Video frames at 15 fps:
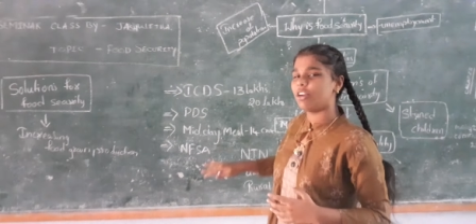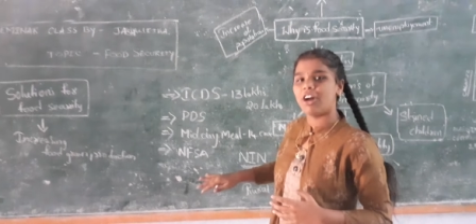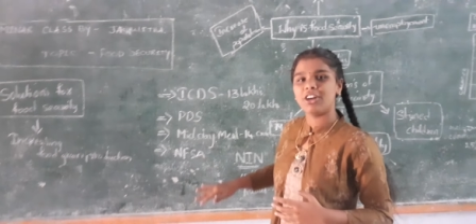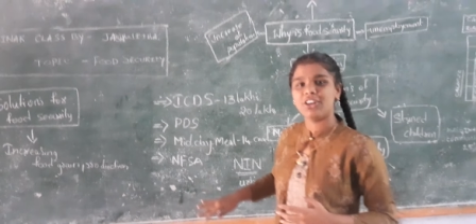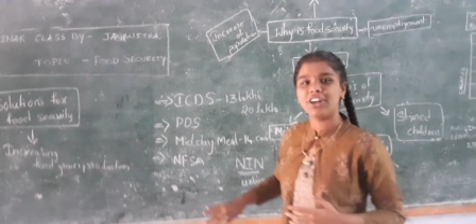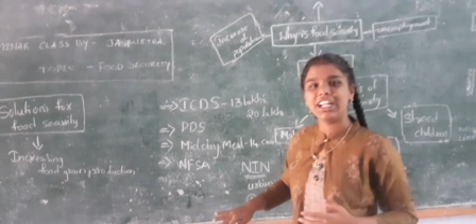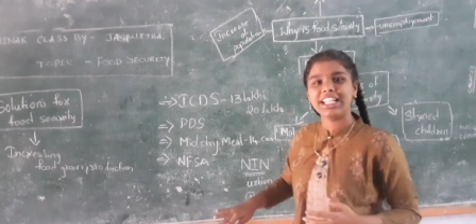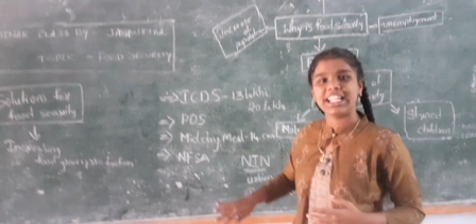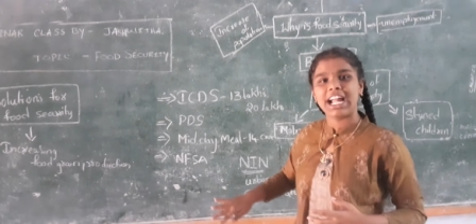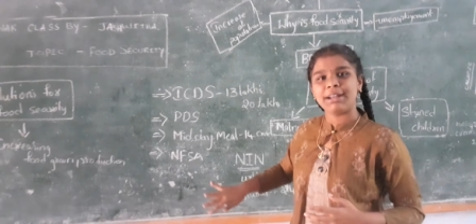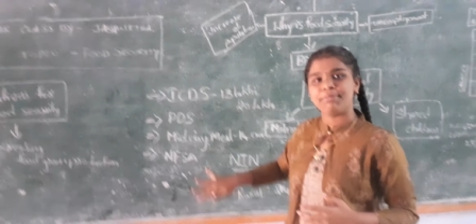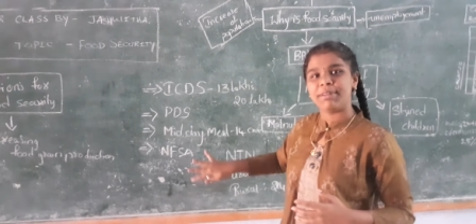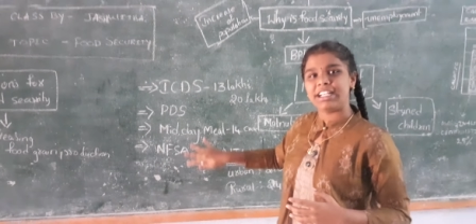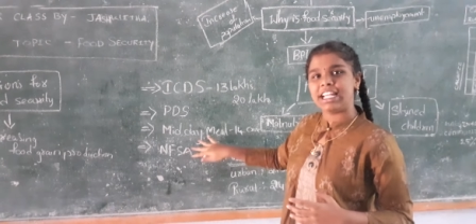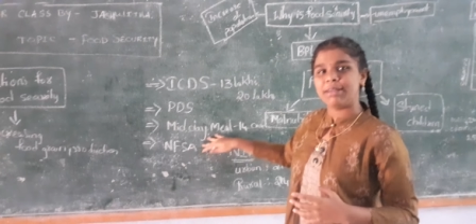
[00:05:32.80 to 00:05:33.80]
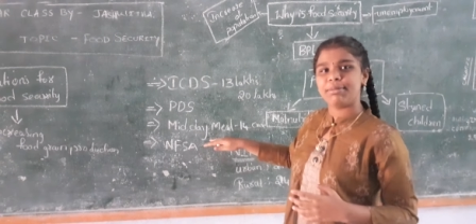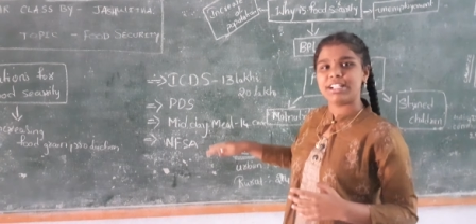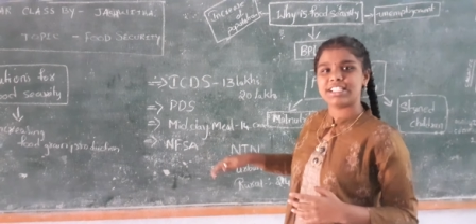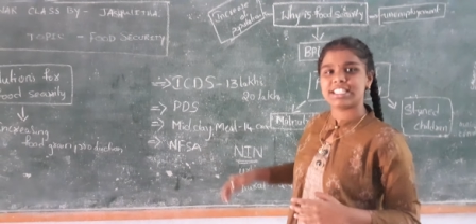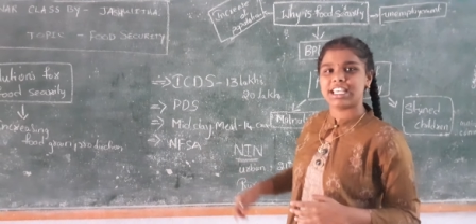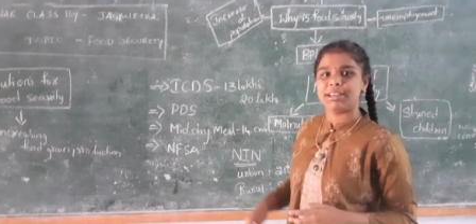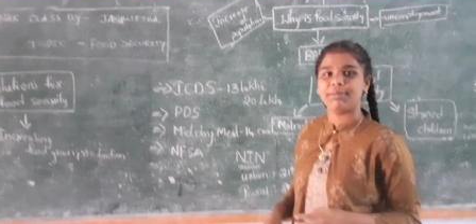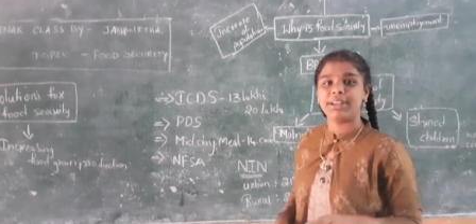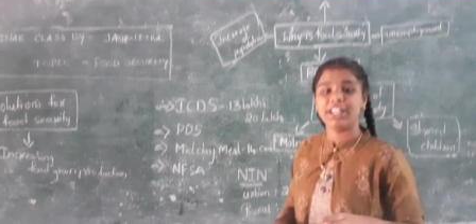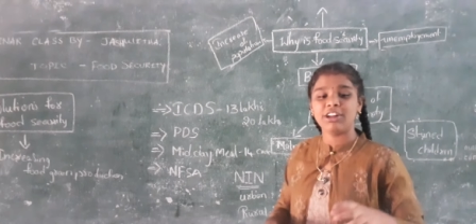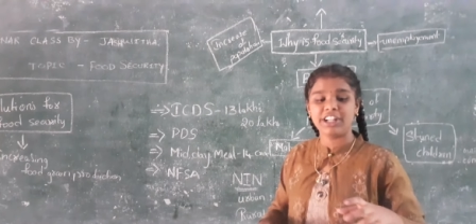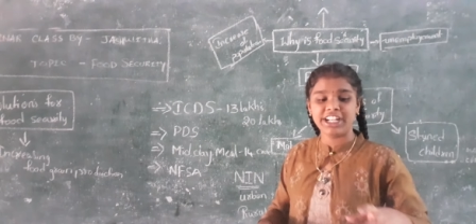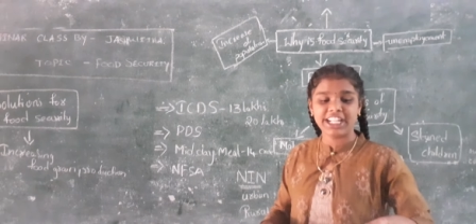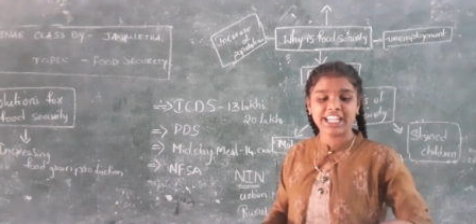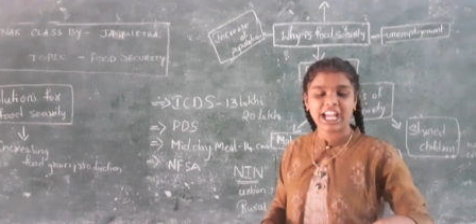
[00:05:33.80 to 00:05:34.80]
not only that, midday meal scheme. In
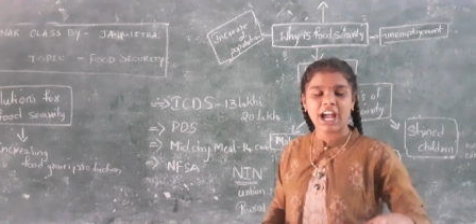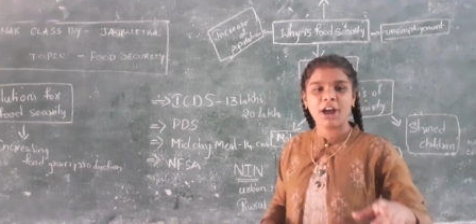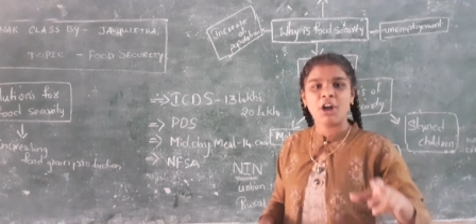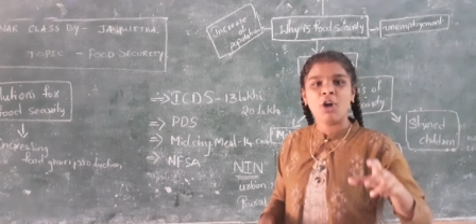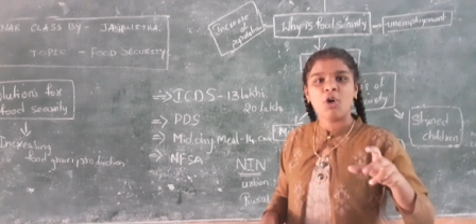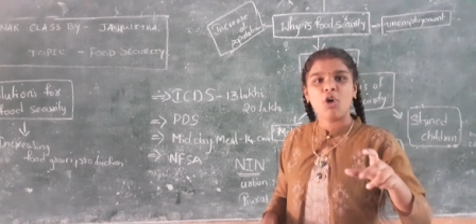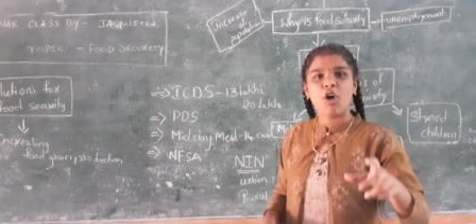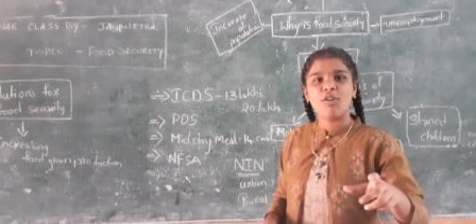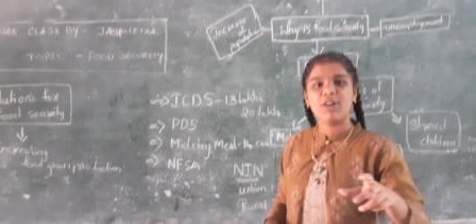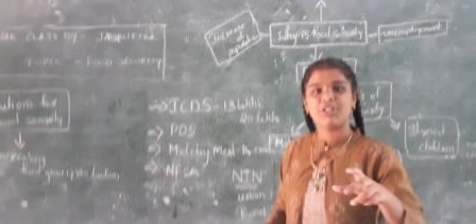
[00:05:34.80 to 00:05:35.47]
India, over